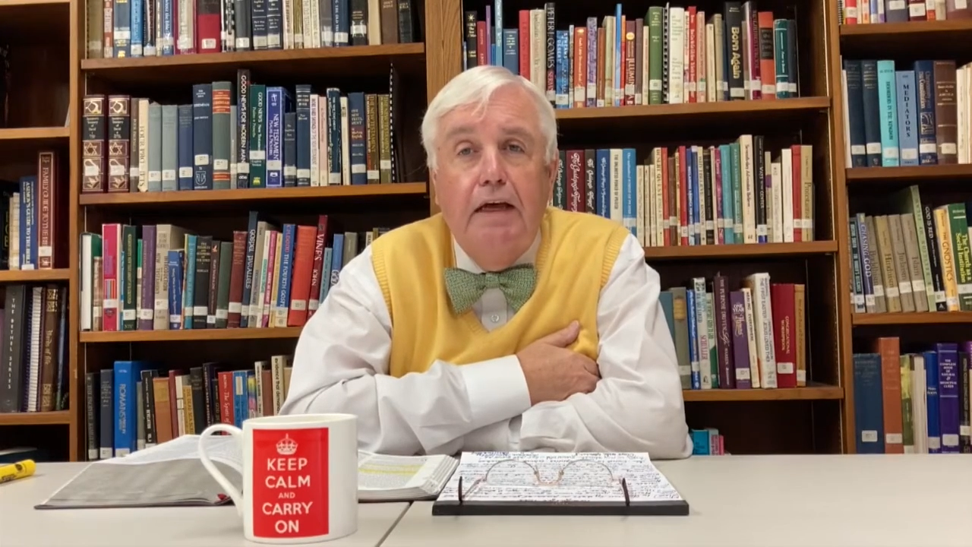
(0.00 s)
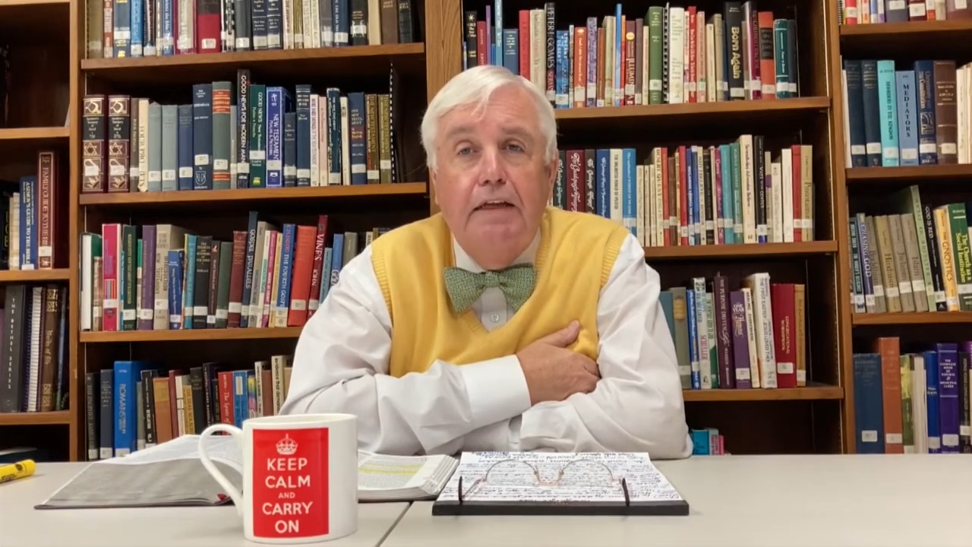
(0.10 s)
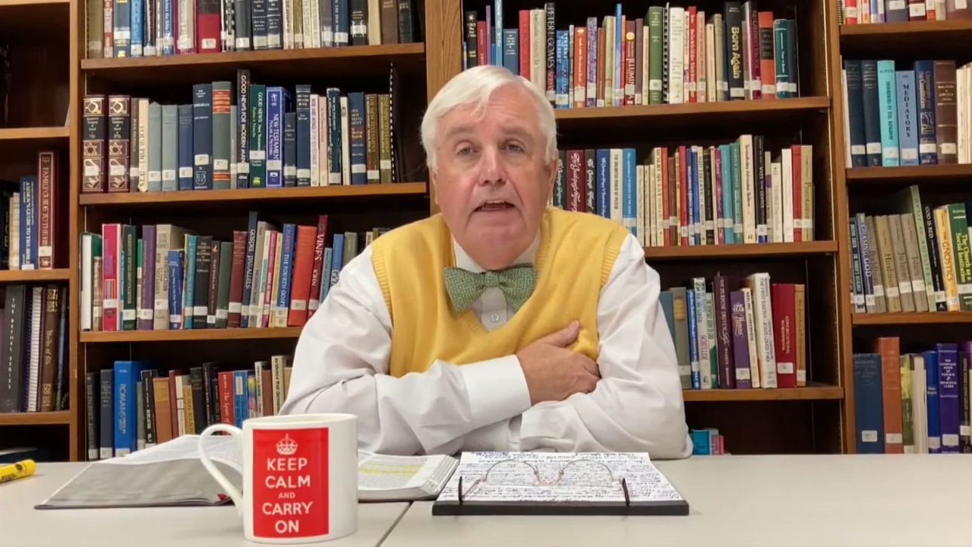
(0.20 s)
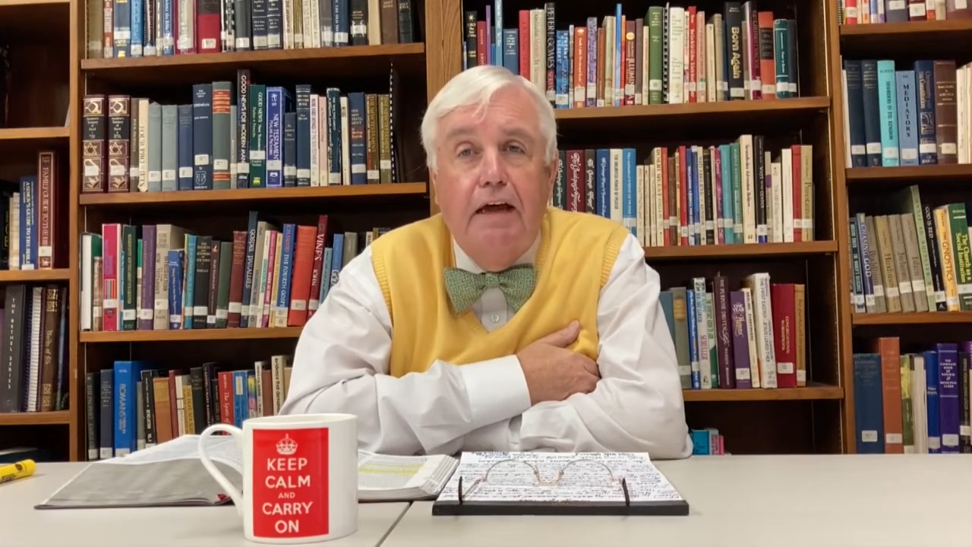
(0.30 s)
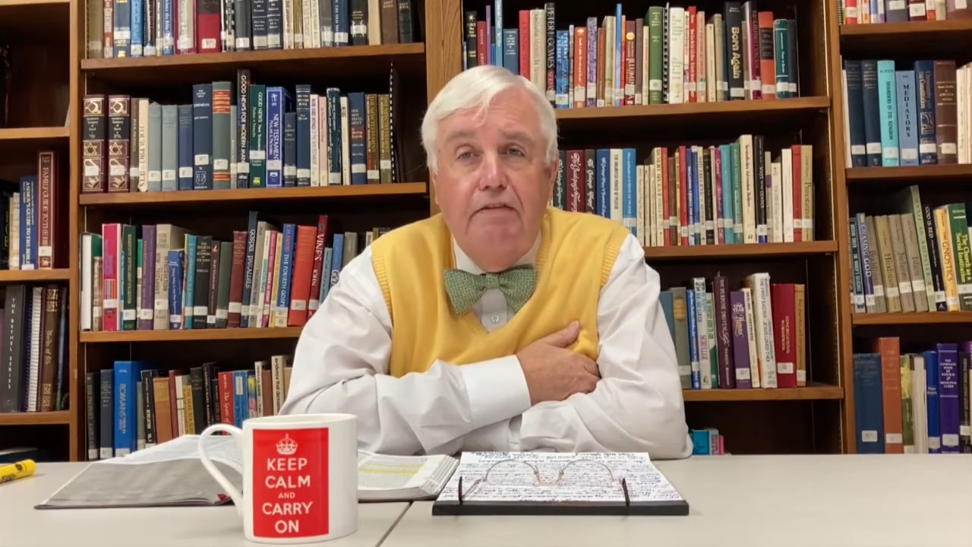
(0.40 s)

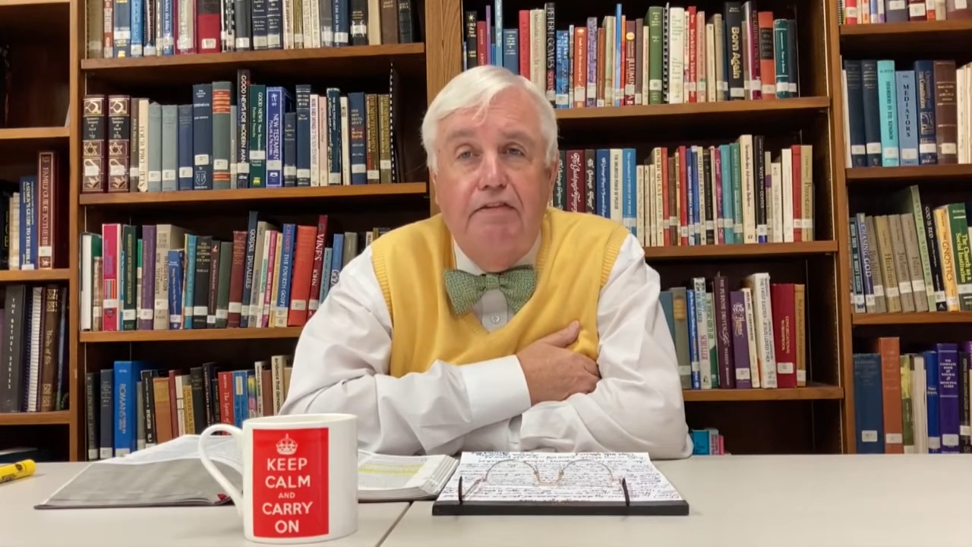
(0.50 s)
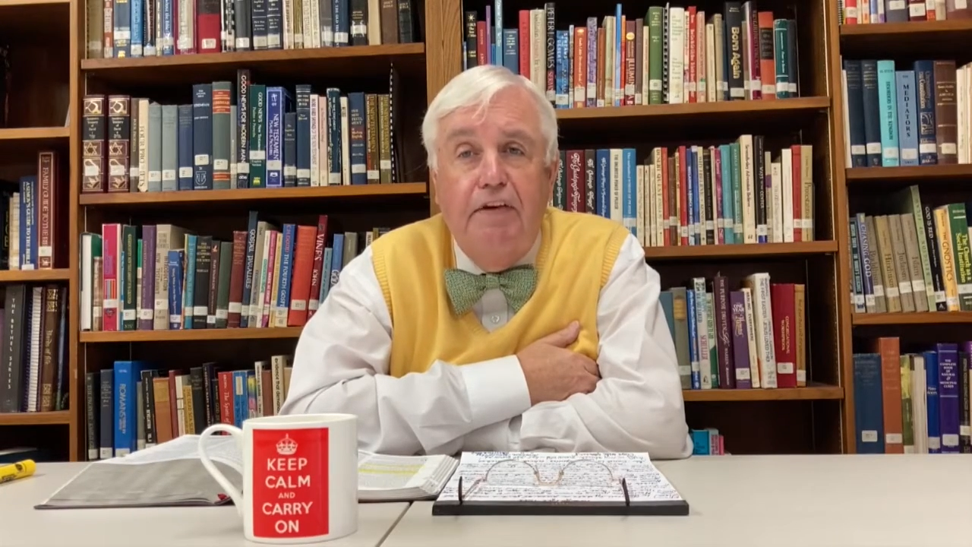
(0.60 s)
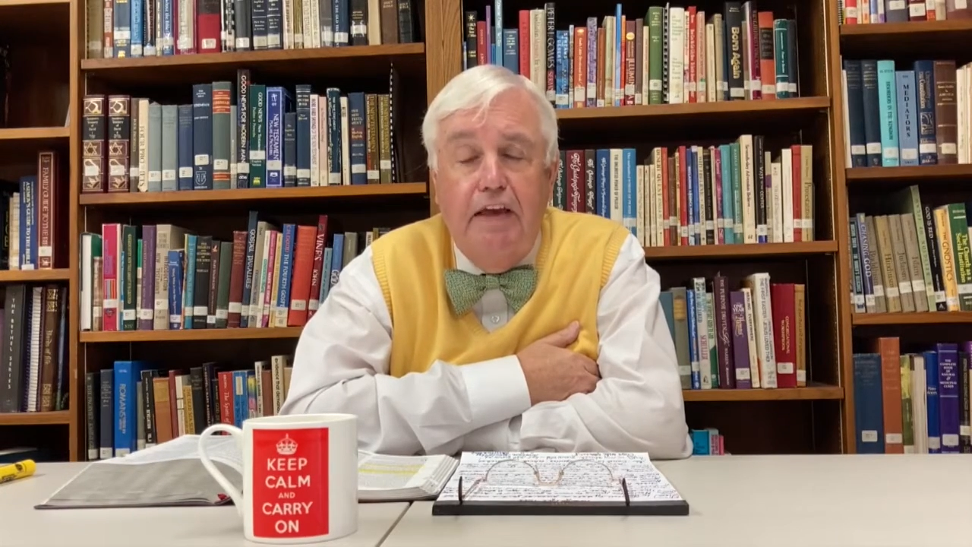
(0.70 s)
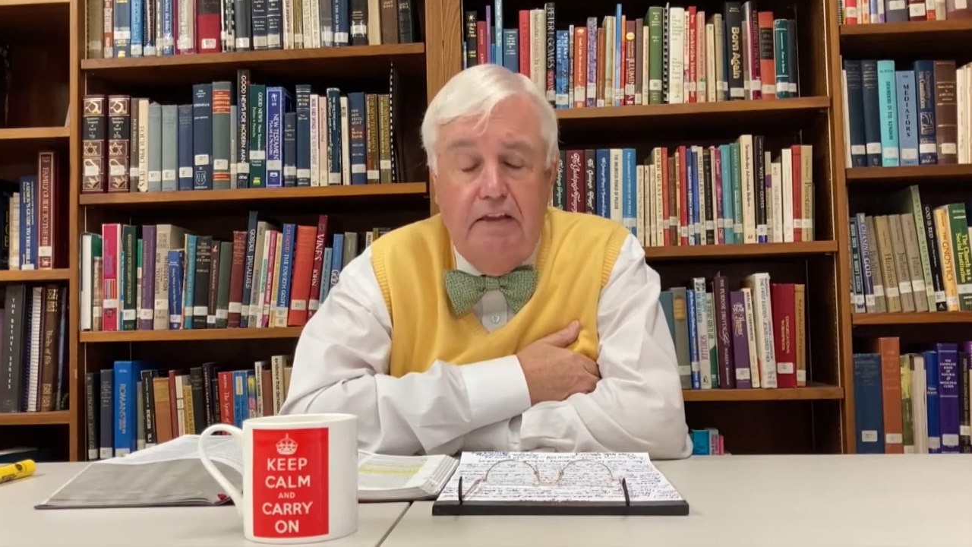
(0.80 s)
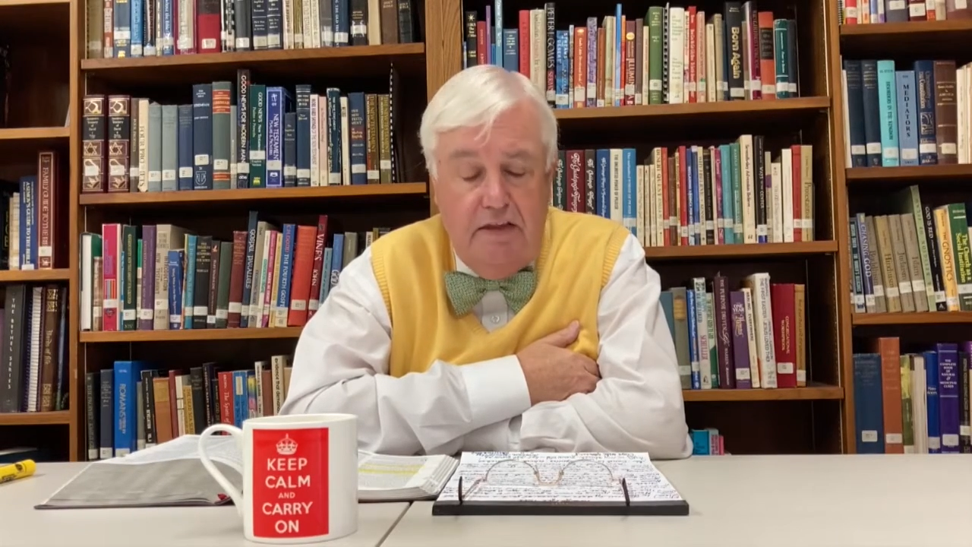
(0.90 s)
and to have
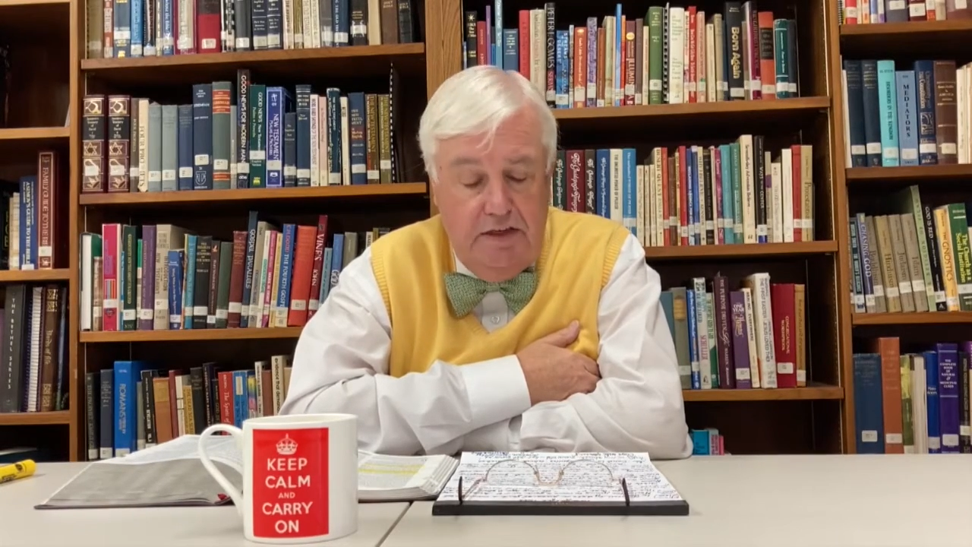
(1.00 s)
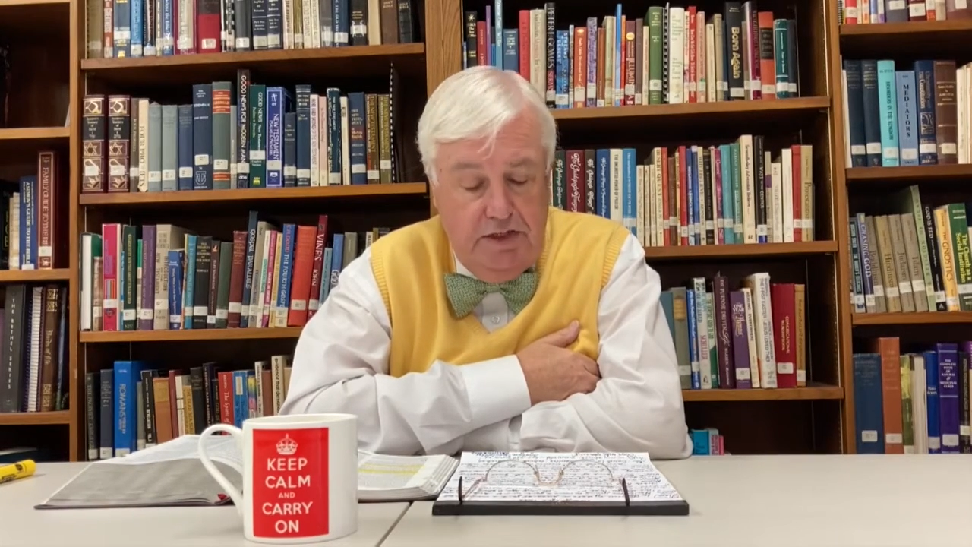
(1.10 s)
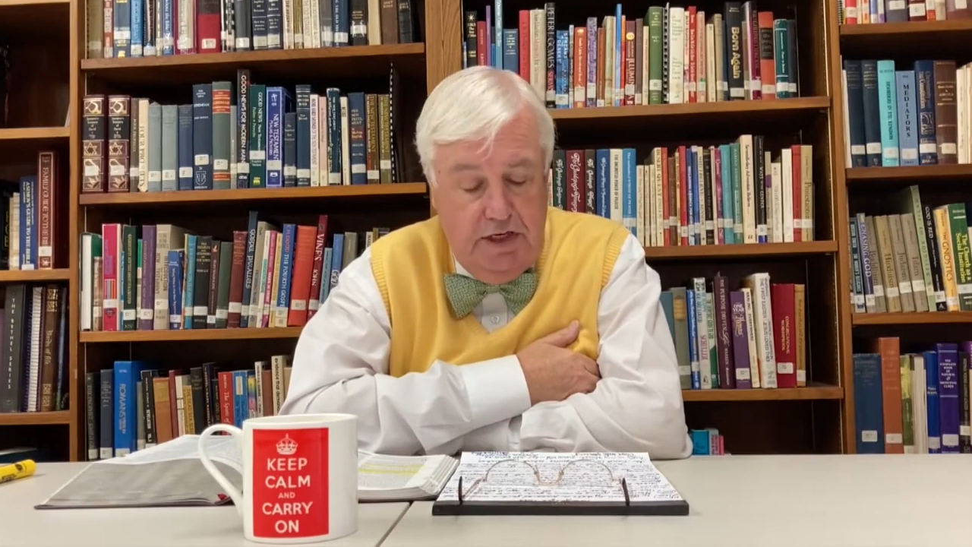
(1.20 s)
faith in